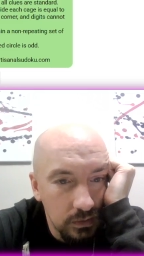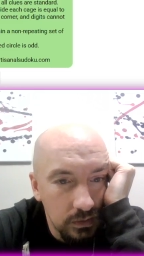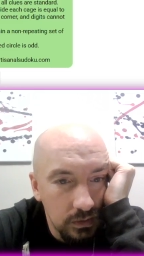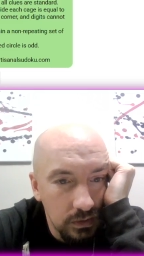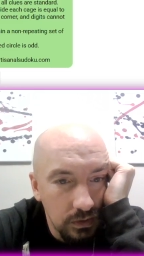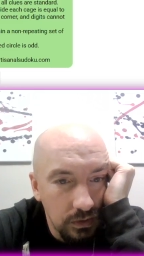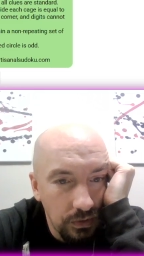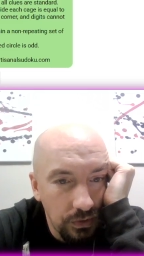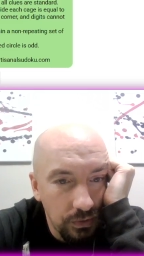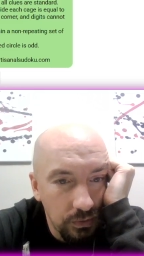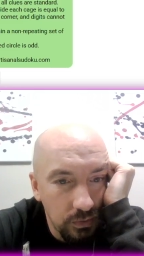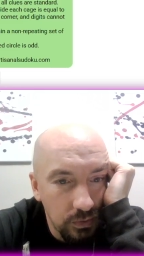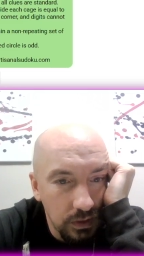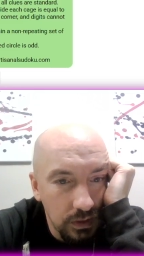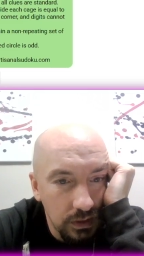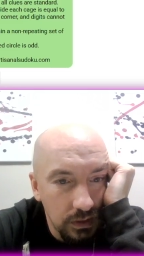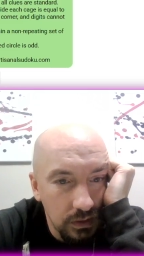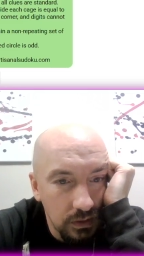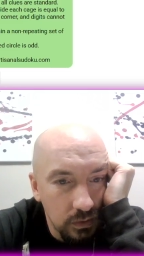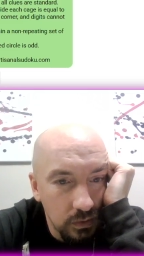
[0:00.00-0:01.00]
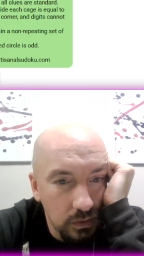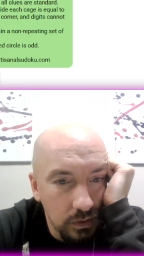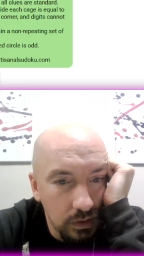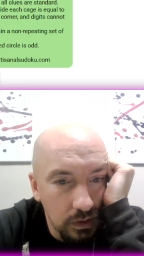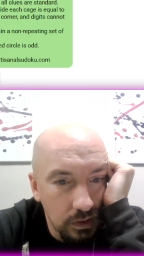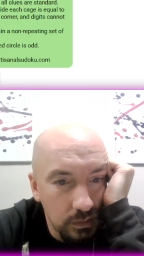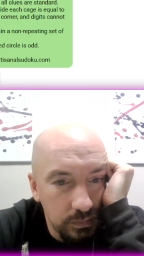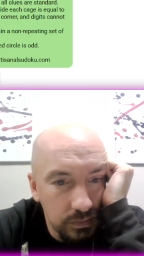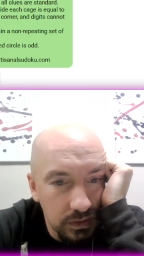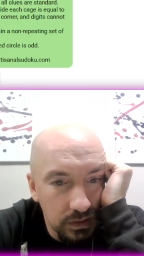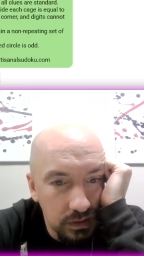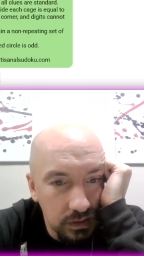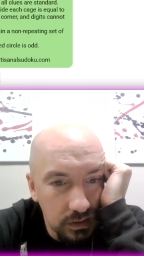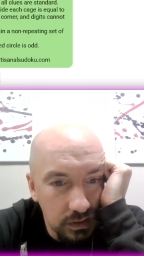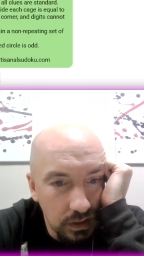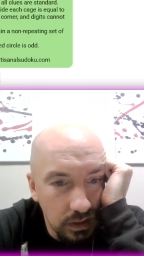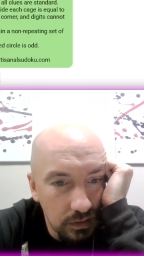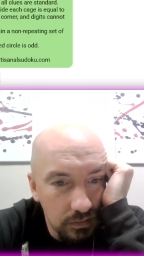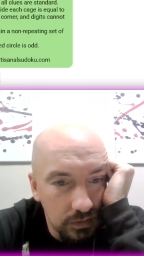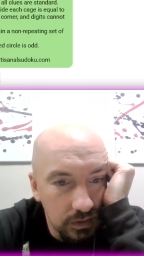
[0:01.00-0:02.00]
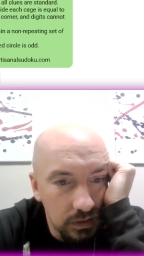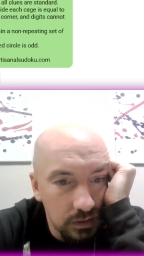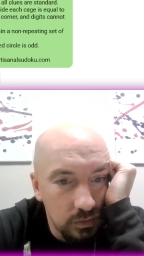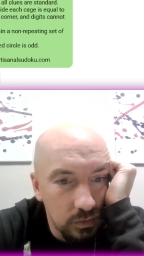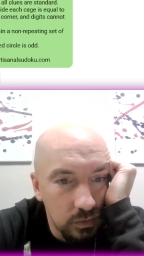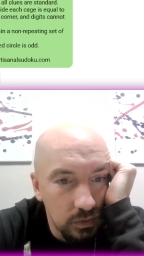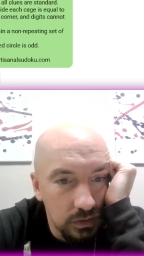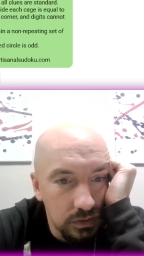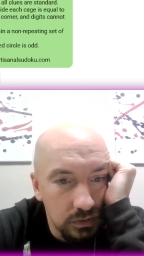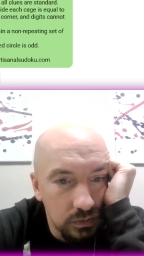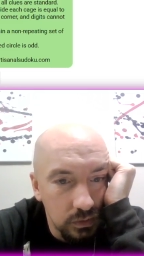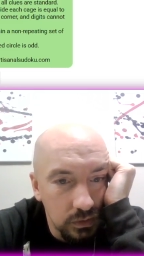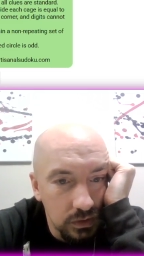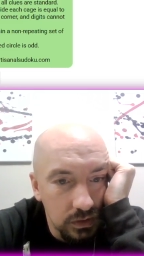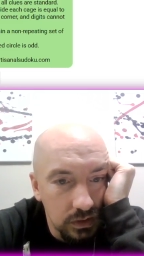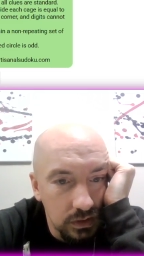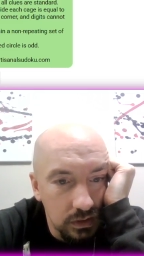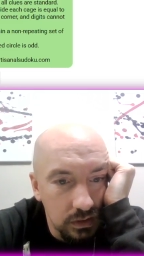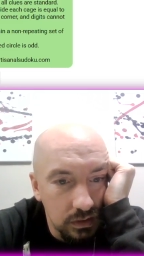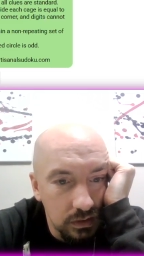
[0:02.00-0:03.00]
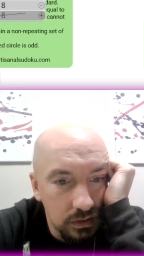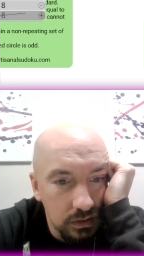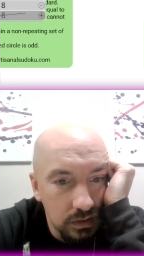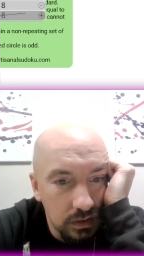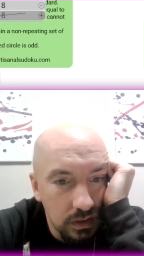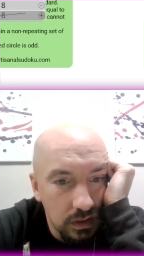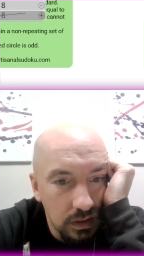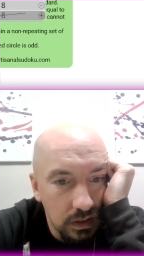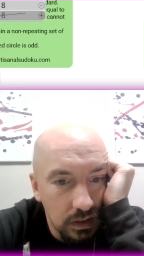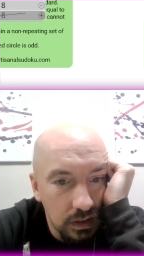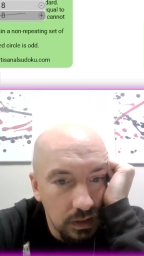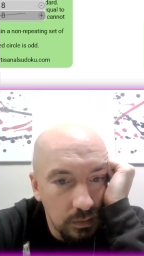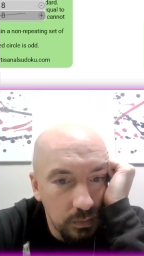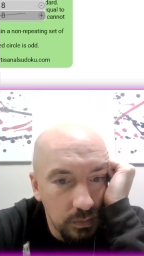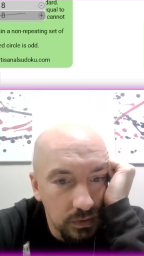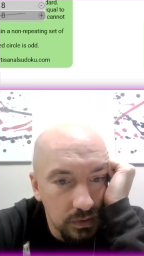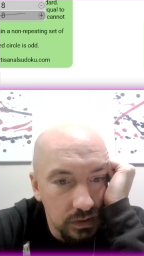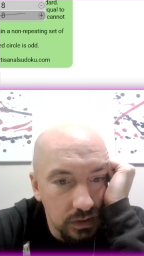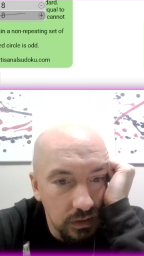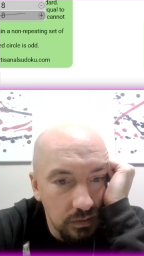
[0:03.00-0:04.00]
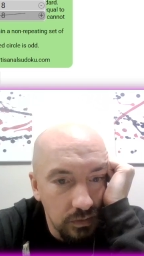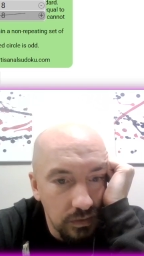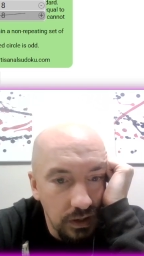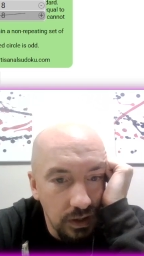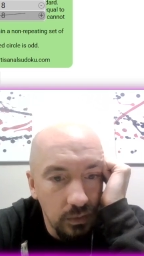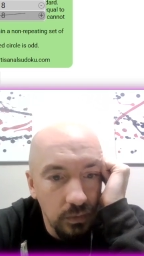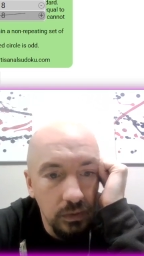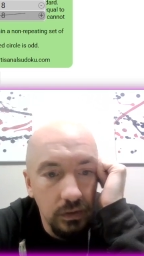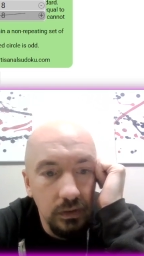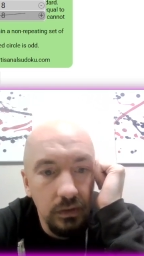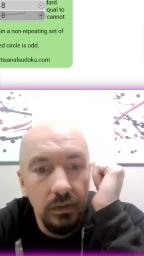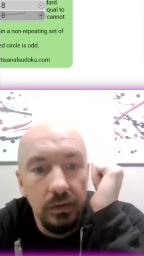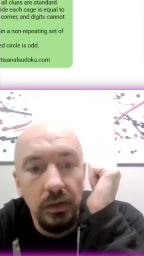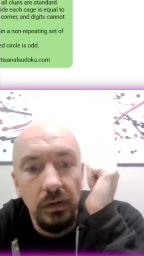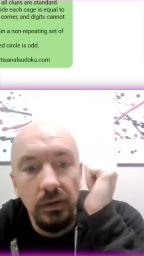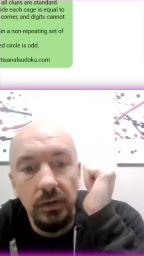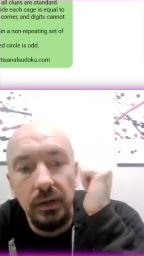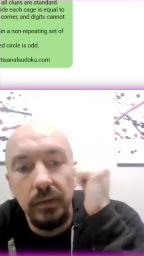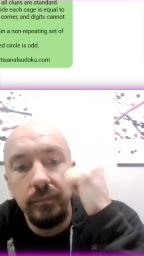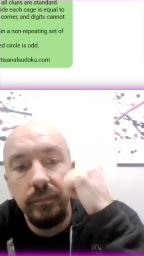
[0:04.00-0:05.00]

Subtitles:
to 3 or up to 7, which would help us solve that one. All right.